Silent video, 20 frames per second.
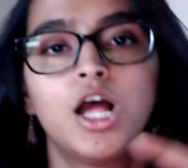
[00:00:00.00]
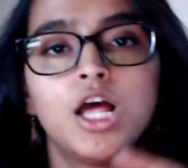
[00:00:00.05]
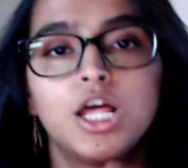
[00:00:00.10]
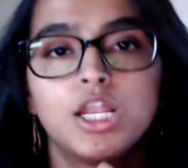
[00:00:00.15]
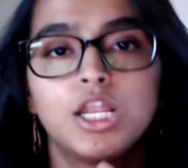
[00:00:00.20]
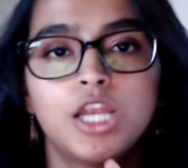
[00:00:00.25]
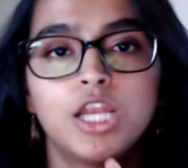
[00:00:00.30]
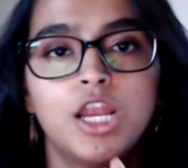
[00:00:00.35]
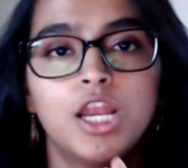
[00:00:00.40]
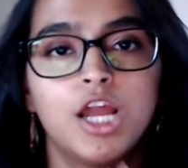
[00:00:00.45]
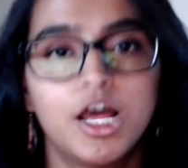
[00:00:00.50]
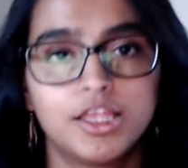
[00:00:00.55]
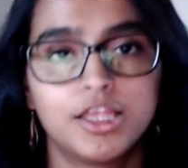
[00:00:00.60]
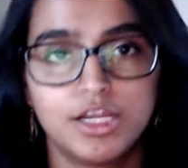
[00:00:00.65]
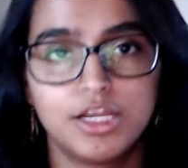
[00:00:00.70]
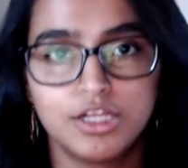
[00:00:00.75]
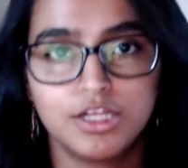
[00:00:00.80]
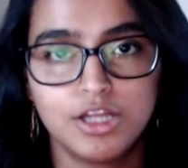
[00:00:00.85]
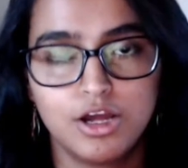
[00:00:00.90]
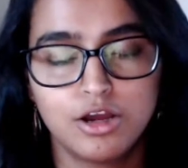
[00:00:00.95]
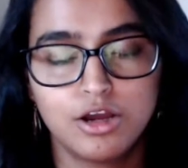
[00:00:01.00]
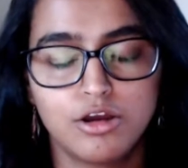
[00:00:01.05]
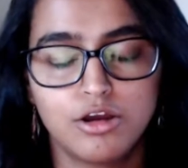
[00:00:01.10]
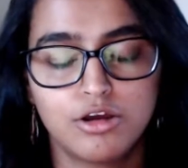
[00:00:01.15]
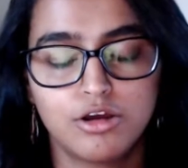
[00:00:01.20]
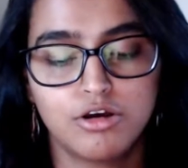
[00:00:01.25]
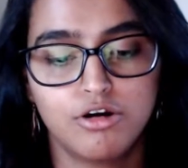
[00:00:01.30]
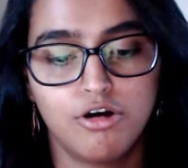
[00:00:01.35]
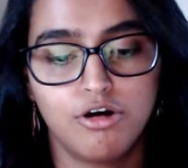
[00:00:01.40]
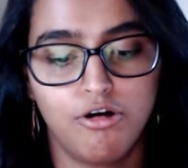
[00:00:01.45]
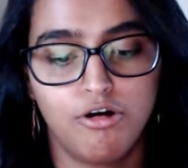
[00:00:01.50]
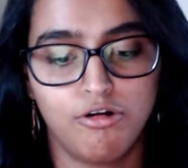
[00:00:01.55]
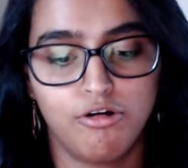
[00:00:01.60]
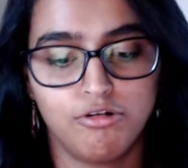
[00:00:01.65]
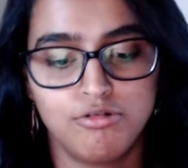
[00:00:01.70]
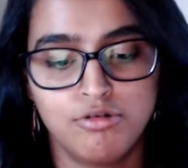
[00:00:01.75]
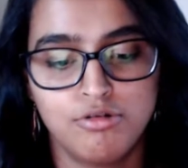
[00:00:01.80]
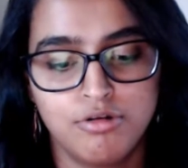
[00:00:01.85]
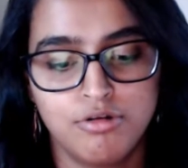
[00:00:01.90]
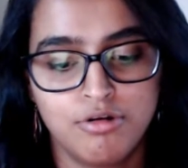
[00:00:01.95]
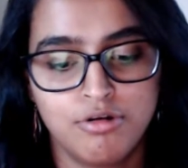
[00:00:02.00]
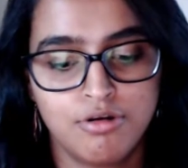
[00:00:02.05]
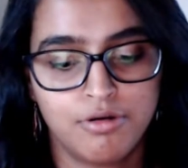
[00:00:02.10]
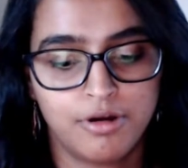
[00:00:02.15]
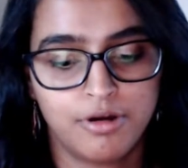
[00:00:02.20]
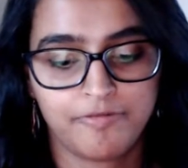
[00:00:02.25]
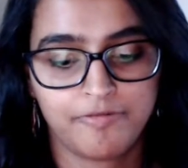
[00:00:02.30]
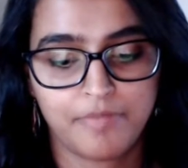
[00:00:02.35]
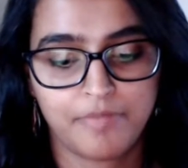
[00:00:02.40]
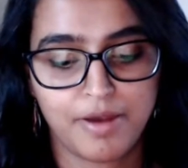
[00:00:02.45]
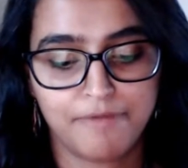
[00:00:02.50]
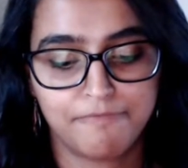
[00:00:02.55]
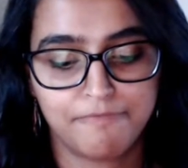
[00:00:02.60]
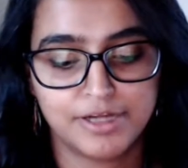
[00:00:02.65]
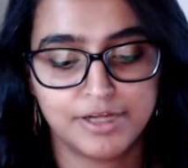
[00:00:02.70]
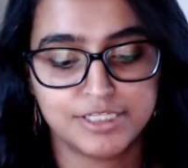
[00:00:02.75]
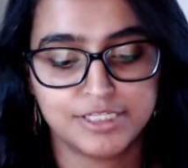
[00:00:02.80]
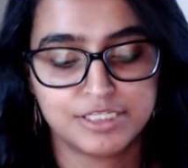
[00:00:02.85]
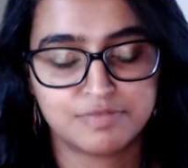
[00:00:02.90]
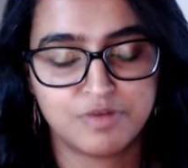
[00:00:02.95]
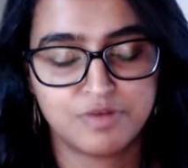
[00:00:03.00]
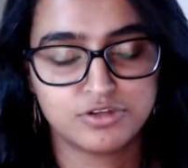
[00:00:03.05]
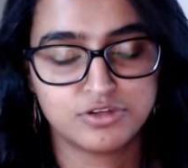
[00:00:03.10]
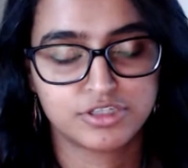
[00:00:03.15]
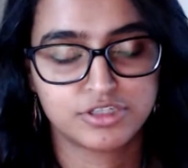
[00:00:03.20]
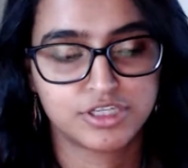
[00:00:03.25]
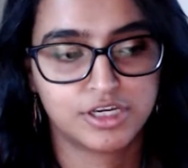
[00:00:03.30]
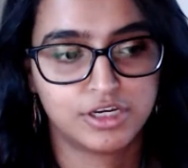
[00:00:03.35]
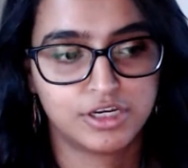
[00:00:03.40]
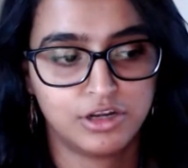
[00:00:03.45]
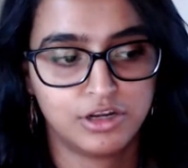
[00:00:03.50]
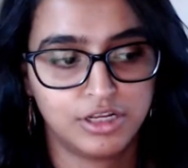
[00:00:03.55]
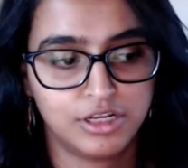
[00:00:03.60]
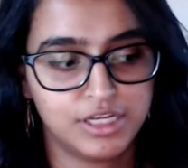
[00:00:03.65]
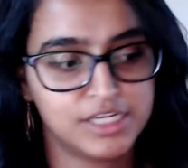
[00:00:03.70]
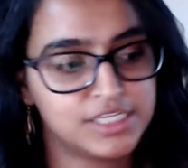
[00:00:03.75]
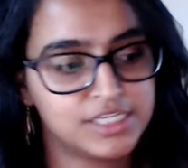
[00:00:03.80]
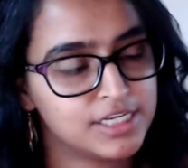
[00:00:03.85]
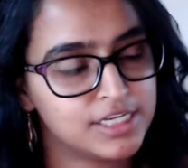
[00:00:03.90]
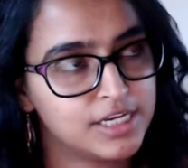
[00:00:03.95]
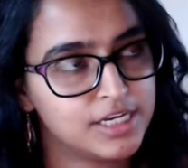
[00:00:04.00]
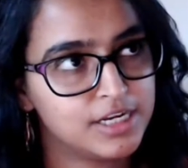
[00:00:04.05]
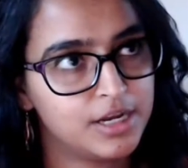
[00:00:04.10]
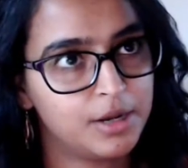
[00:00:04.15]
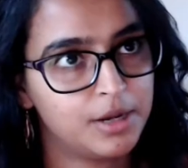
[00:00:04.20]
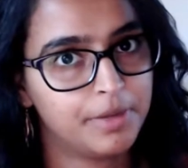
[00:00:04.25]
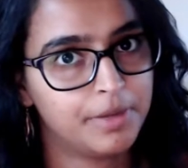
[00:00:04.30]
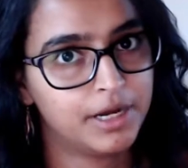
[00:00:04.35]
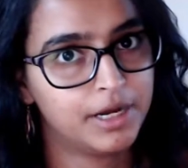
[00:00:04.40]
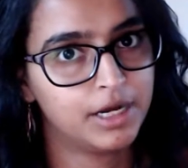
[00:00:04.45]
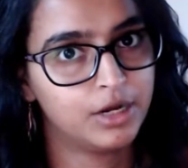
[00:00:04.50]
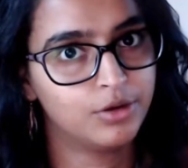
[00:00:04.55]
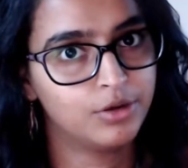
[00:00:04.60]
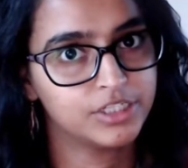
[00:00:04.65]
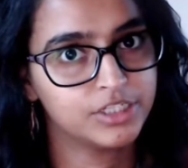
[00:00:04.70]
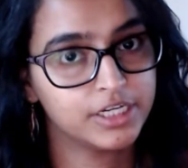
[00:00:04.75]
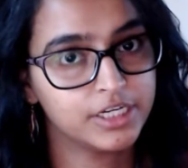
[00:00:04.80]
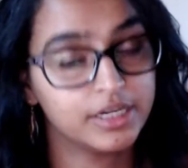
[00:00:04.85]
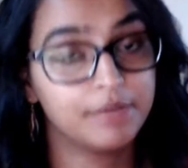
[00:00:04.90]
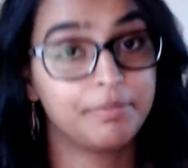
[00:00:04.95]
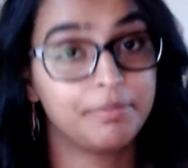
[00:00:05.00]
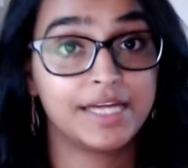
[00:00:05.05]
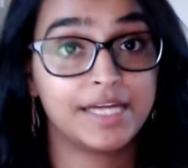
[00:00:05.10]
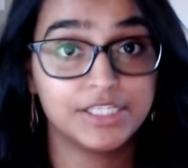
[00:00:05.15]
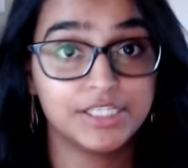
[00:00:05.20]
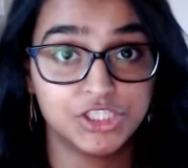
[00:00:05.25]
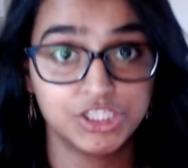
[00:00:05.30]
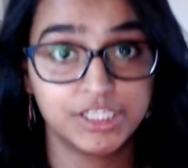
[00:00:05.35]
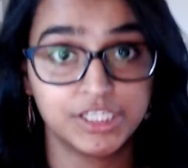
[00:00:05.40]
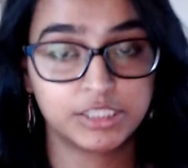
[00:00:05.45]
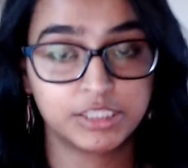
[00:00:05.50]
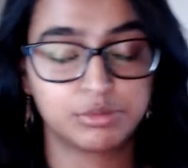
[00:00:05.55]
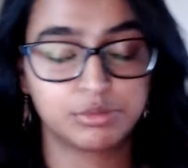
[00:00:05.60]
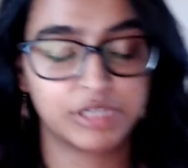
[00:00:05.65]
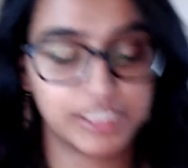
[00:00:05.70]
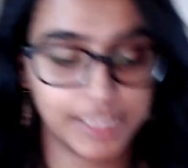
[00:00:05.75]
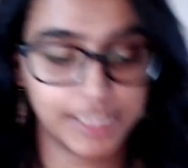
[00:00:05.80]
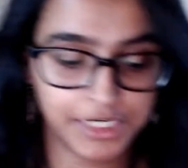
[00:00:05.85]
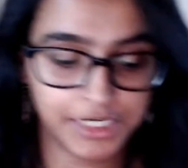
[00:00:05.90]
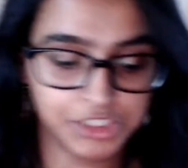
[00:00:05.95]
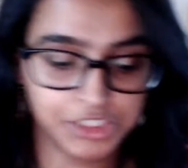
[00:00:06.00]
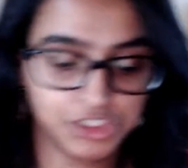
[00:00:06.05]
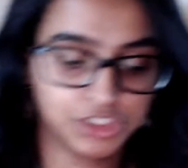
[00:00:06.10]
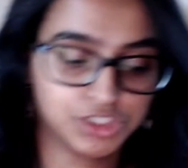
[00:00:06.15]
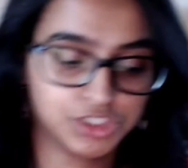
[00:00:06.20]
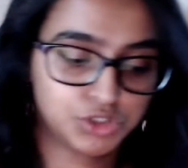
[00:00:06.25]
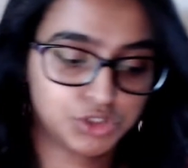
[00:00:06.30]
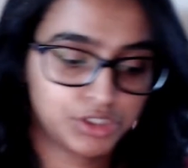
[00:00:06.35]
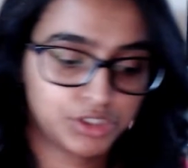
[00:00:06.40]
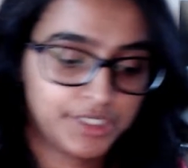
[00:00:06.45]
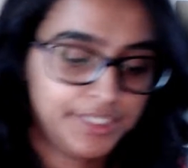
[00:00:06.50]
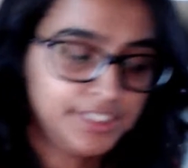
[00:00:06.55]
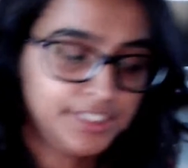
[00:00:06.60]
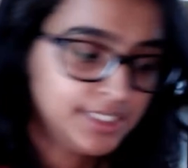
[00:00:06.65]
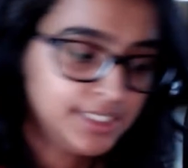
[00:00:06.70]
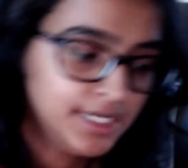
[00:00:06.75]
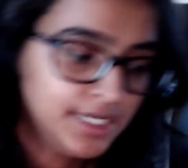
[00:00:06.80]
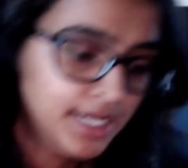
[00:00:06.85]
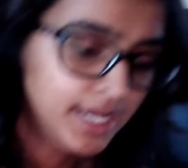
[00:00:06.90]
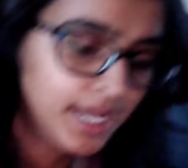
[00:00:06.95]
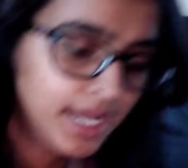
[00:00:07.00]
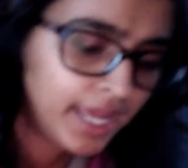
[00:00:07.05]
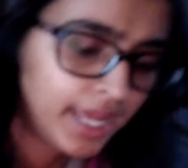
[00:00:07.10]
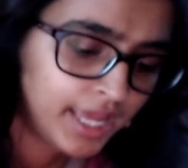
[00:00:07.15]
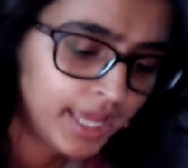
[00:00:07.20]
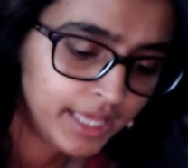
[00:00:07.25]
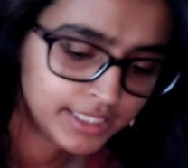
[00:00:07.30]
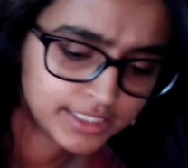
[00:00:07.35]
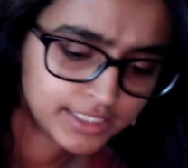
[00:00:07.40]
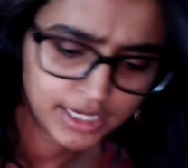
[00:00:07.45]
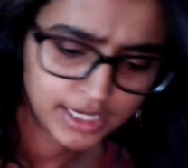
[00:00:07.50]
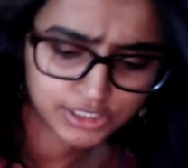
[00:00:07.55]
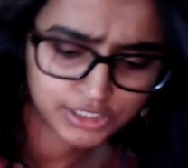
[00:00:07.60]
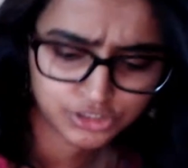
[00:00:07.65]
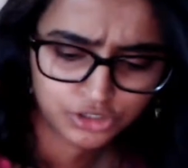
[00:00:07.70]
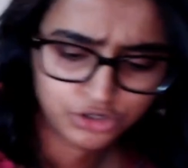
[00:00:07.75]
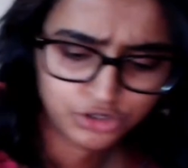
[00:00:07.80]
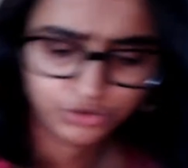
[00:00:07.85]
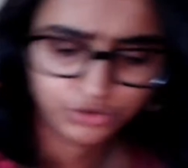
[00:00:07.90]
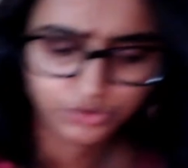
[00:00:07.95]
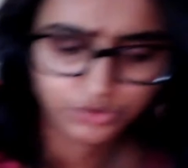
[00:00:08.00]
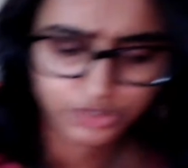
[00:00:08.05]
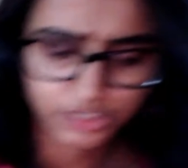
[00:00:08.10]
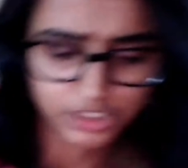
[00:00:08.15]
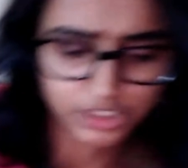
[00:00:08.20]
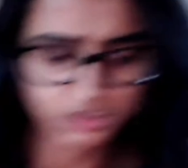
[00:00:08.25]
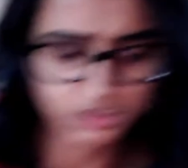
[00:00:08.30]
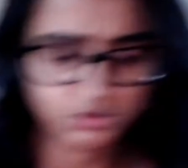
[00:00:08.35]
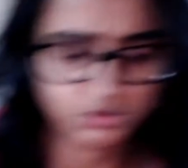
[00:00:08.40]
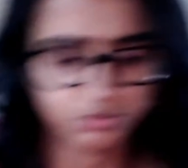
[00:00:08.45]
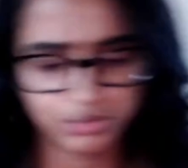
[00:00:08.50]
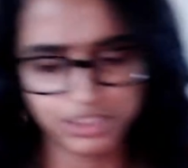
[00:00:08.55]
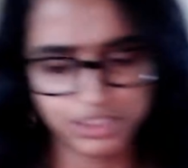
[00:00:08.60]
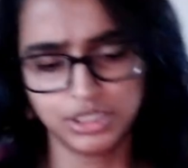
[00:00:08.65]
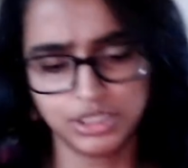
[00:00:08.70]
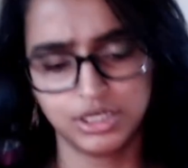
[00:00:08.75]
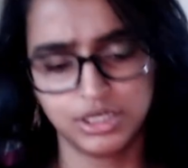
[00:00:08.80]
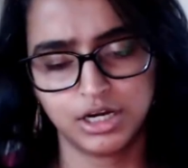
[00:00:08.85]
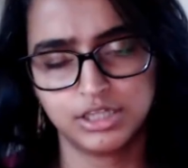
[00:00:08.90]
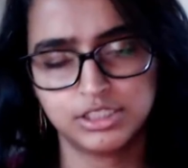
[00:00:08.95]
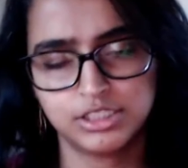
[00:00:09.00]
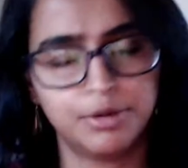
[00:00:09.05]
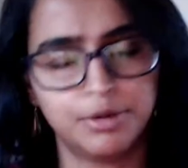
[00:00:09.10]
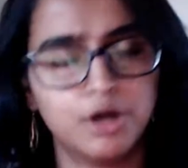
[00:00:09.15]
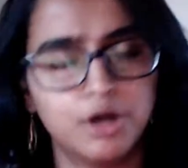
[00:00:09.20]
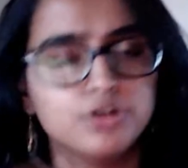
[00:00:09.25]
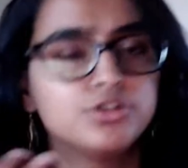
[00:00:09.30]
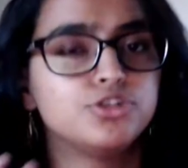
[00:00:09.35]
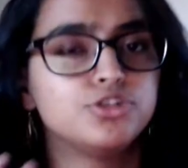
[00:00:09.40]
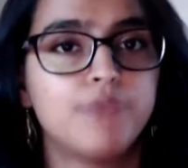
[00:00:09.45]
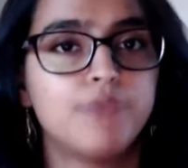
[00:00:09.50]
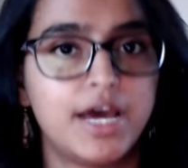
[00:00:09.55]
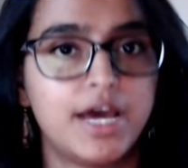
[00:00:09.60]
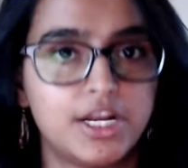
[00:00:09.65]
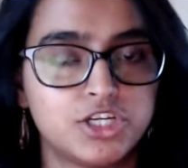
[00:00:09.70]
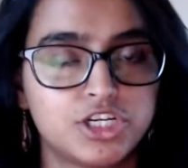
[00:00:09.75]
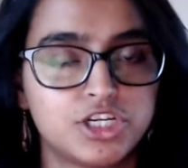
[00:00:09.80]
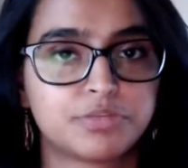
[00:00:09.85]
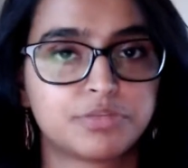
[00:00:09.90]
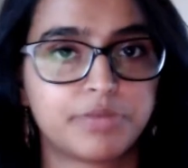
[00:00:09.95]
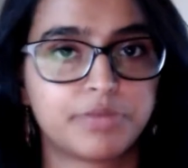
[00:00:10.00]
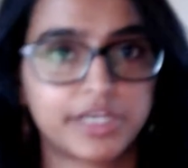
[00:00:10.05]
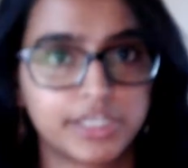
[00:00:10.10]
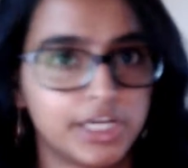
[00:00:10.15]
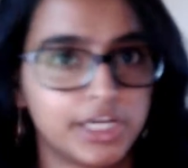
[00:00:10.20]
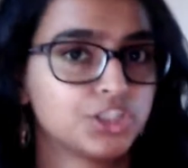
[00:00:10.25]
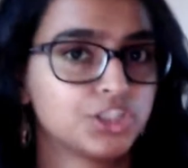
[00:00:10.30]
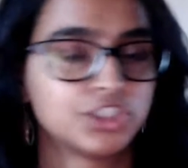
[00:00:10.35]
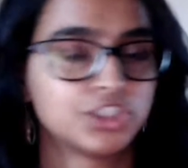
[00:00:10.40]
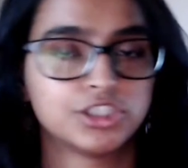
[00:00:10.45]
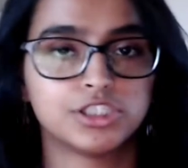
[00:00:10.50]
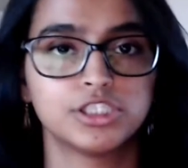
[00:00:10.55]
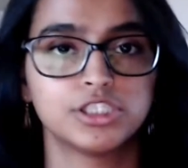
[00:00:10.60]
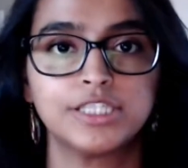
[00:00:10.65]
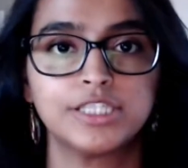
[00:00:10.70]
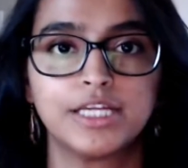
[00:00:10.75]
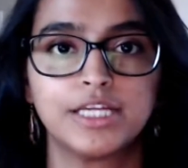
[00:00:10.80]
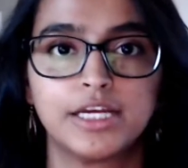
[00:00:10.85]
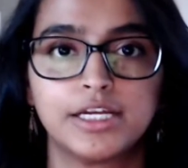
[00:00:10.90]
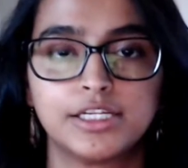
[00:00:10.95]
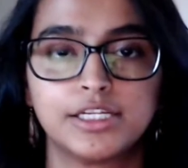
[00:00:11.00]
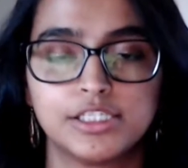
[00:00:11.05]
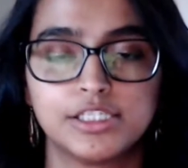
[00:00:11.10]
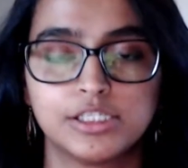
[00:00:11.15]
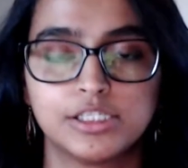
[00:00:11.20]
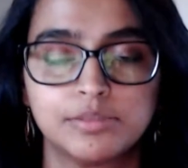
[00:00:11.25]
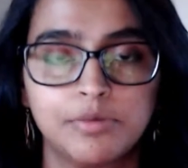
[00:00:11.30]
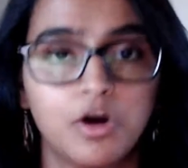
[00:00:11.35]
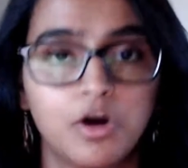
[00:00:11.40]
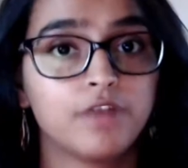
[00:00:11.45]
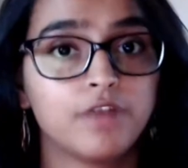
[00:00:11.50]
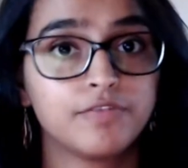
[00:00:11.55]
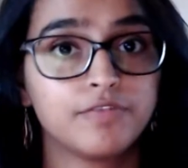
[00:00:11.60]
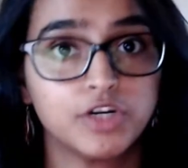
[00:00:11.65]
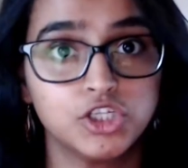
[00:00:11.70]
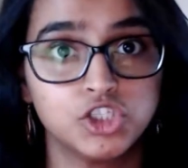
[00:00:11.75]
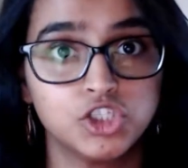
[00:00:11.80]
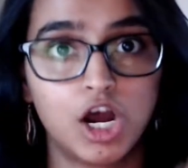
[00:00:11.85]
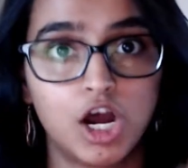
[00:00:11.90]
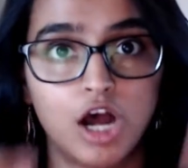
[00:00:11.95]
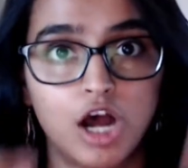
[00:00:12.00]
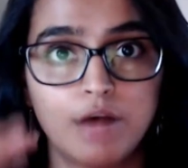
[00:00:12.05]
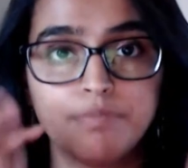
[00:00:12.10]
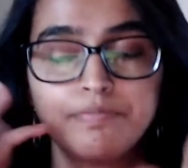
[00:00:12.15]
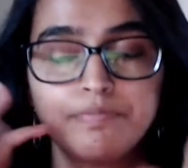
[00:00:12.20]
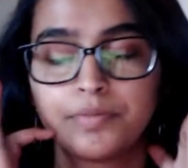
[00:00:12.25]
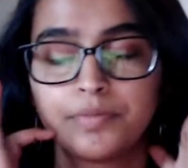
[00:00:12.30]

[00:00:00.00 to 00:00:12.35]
Not that long ago, one of my friends posted on LinkedIn about managing expectations, right? And as recruiters, we are supposed to manage expectations. That is part of our job.